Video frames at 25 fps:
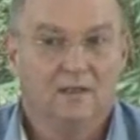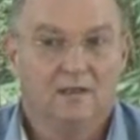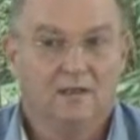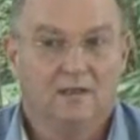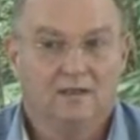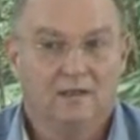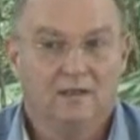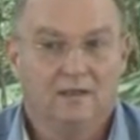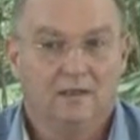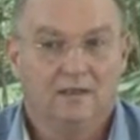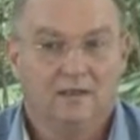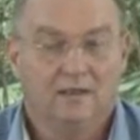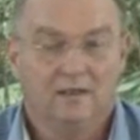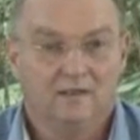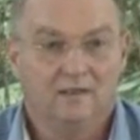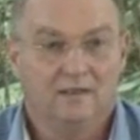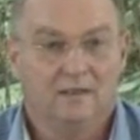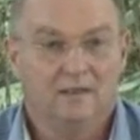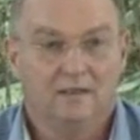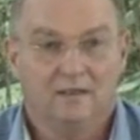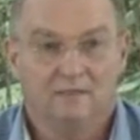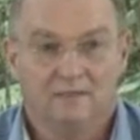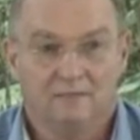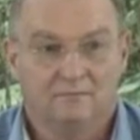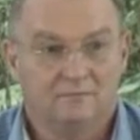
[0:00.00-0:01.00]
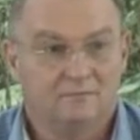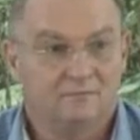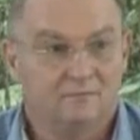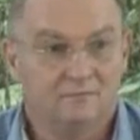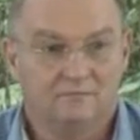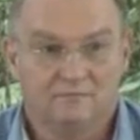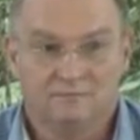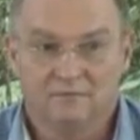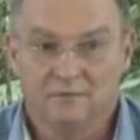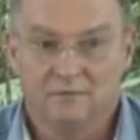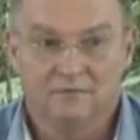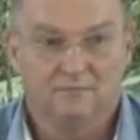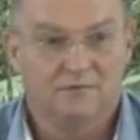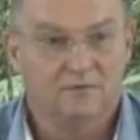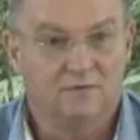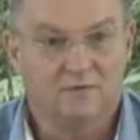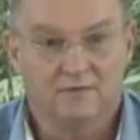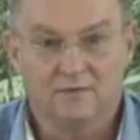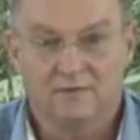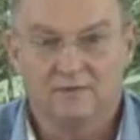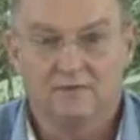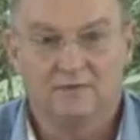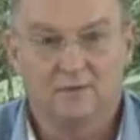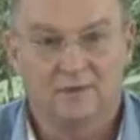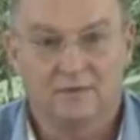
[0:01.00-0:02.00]
Uh, and there are wonderful
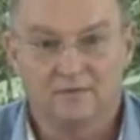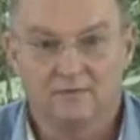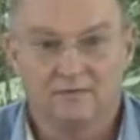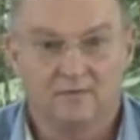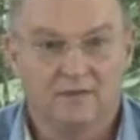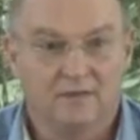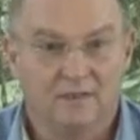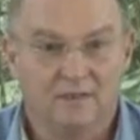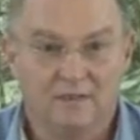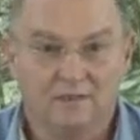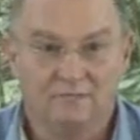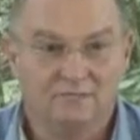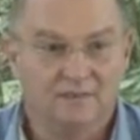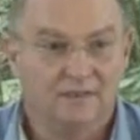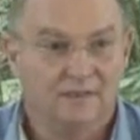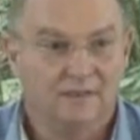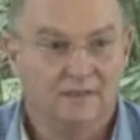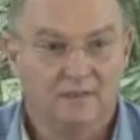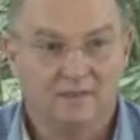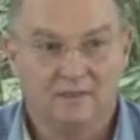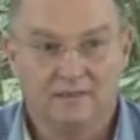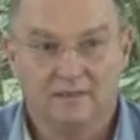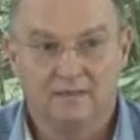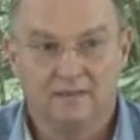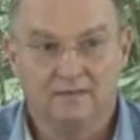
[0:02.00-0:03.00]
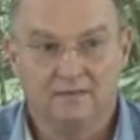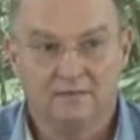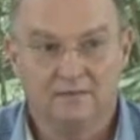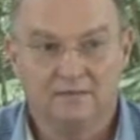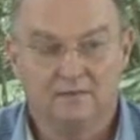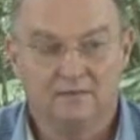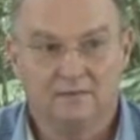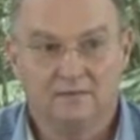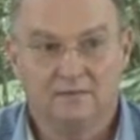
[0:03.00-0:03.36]
cities like Khiva and,